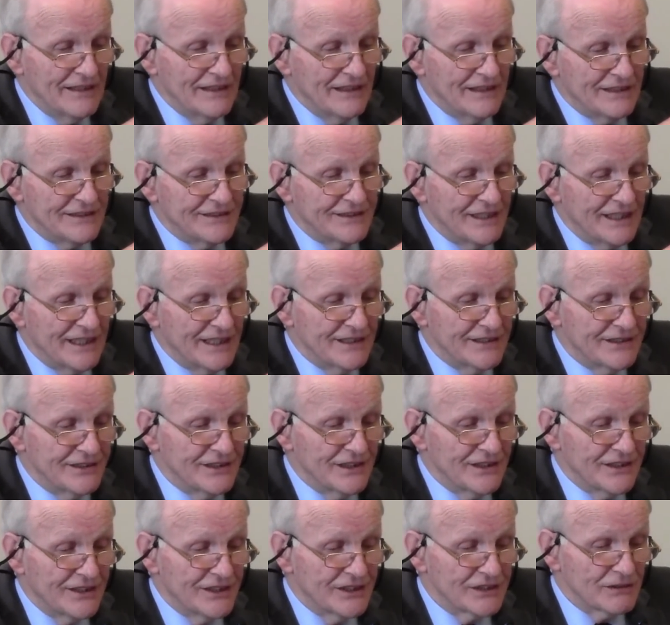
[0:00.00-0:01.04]
And
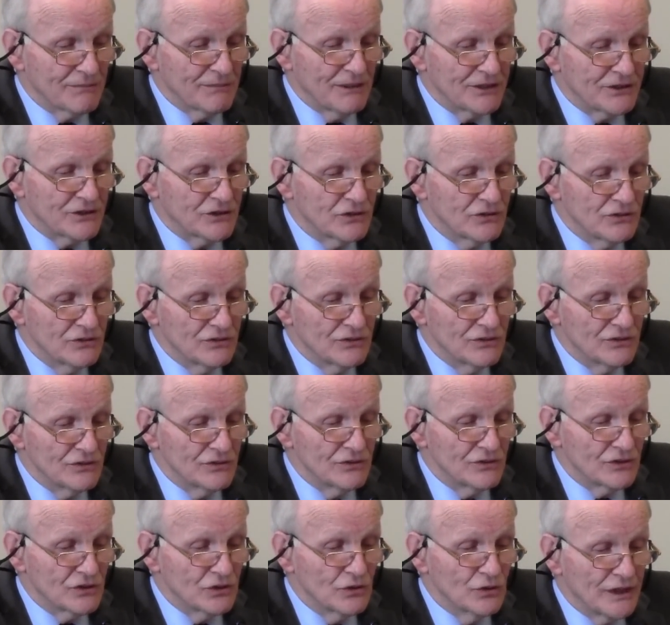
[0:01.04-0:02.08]
there's about
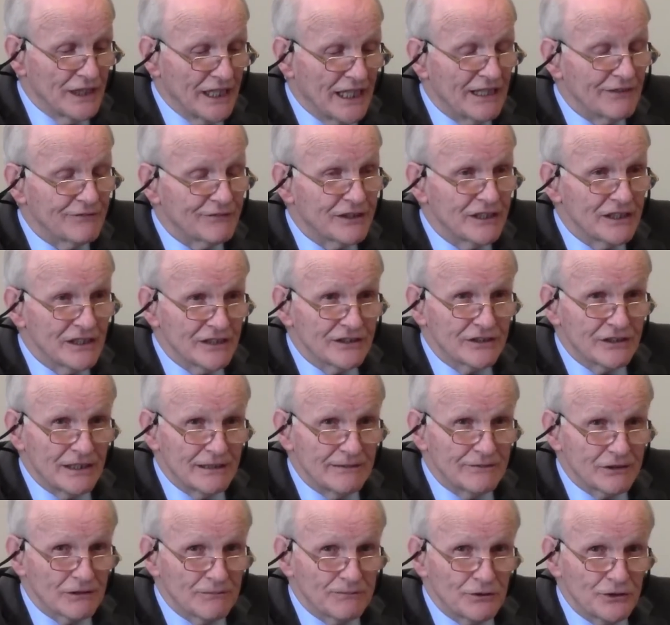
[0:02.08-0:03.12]
2.5
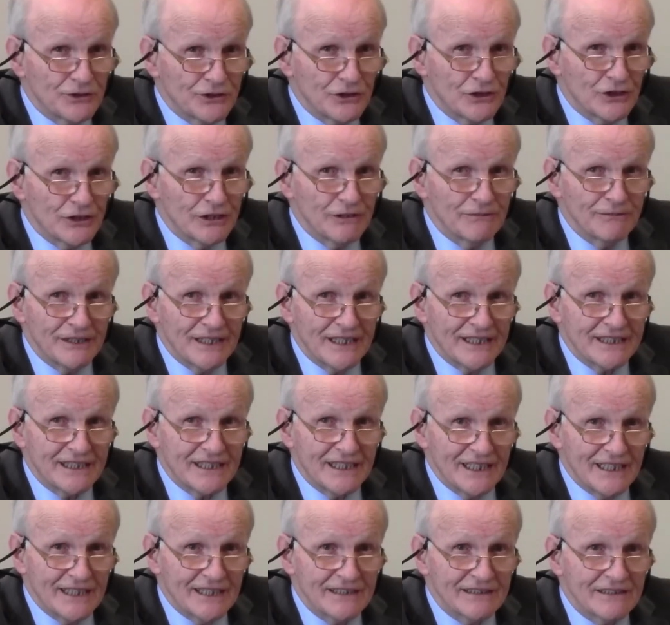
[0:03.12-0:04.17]
kilograms of plutonium in that
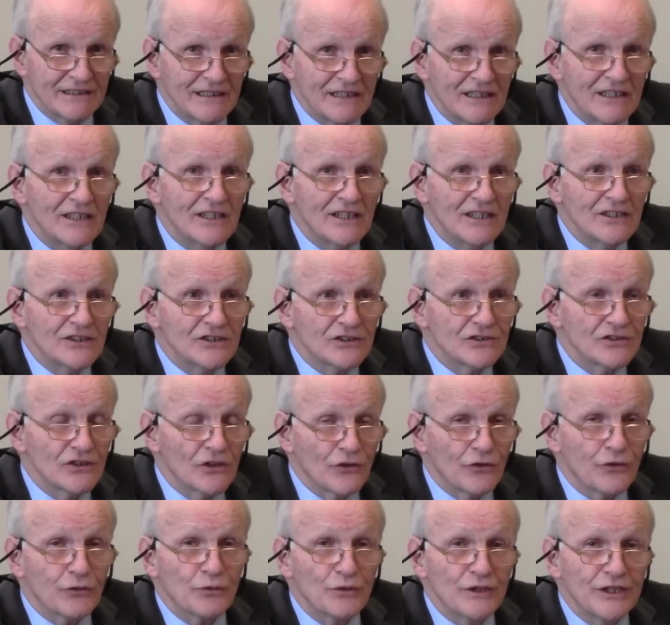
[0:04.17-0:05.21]
can.
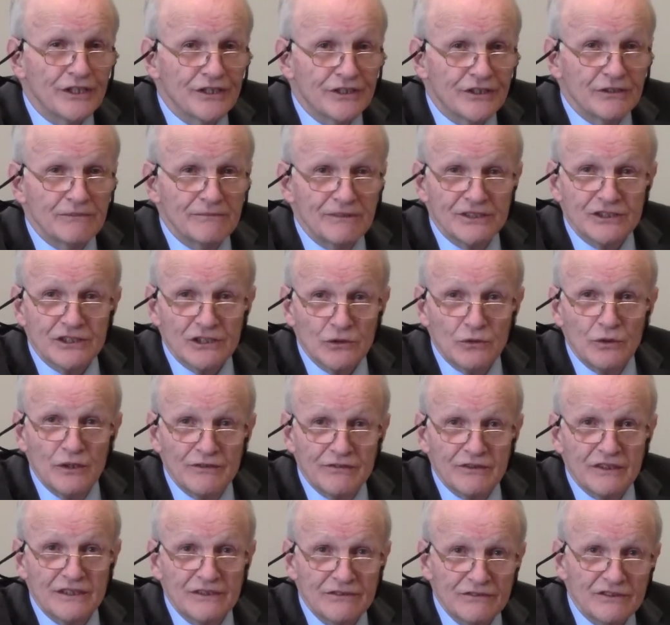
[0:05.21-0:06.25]
So 3 of them
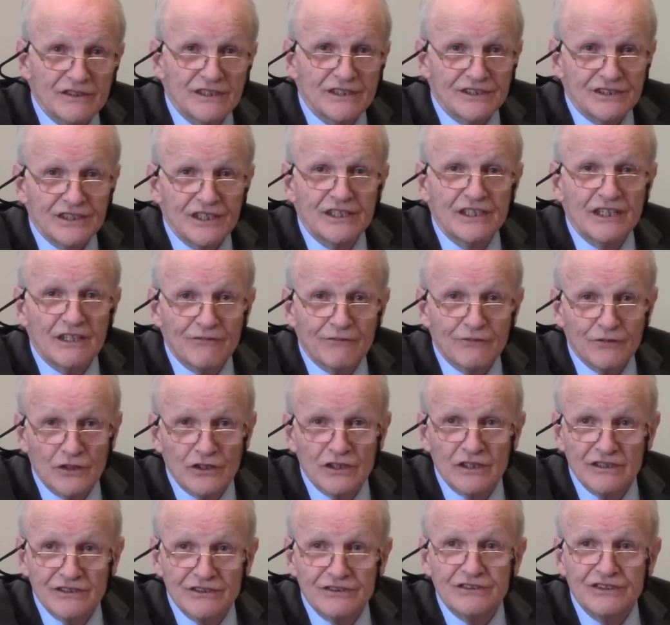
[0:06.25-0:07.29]
is enough
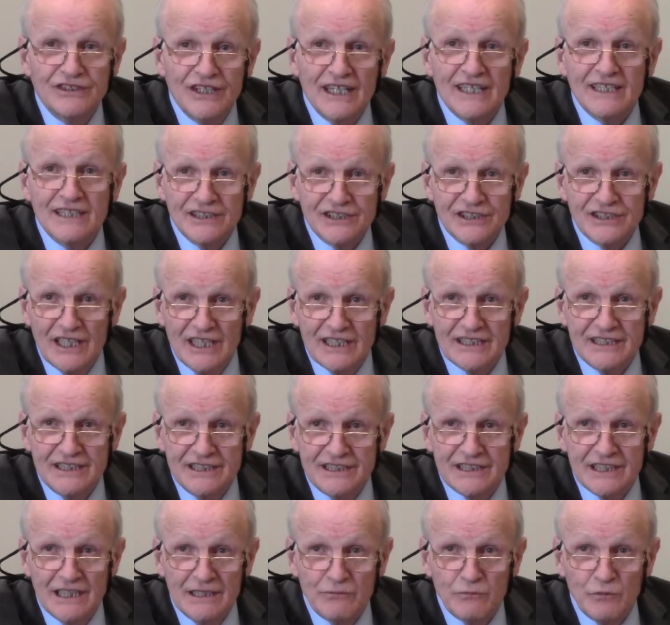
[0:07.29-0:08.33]
for a
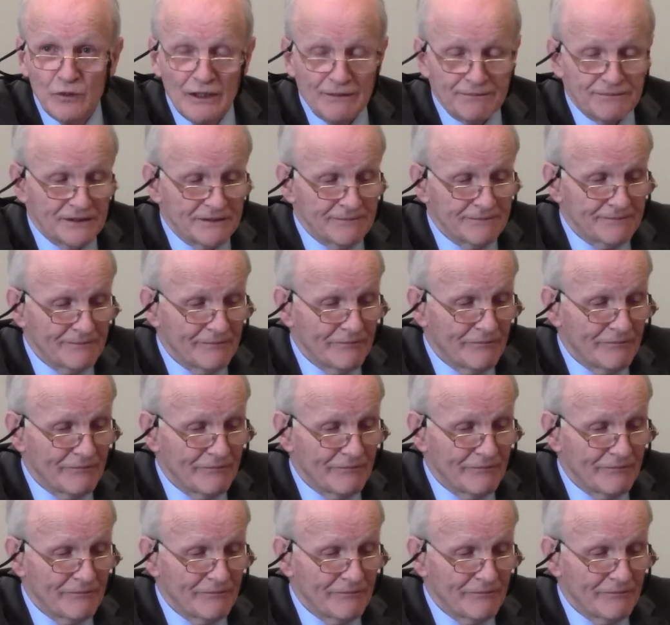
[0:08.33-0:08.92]
Nagasaki type weapon.